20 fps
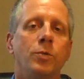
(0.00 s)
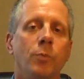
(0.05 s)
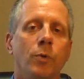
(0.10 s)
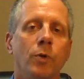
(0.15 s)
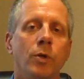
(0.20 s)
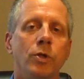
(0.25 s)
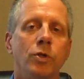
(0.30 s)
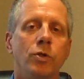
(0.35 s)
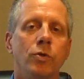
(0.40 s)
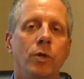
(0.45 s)

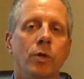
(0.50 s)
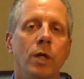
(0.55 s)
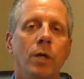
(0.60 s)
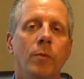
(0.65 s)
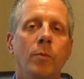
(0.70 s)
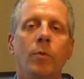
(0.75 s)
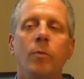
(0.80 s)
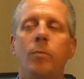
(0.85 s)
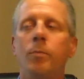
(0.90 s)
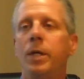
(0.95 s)
more
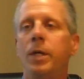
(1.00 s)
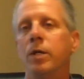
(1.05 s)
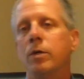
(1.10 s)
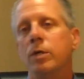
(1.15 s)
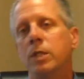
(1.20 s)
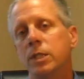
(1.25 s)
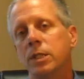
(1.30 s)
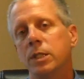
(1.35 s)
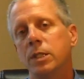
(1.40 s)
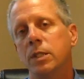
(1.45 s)
enjoyable
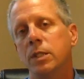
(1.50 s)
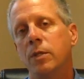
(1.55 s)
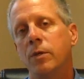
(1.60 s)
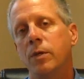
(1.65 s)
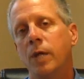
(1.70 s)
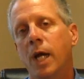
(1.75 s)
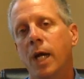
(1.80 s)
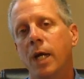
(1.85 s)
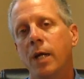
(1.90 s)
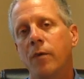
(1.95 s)
because they're
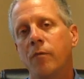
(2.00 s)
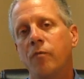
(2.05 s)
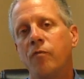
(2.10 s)
not in a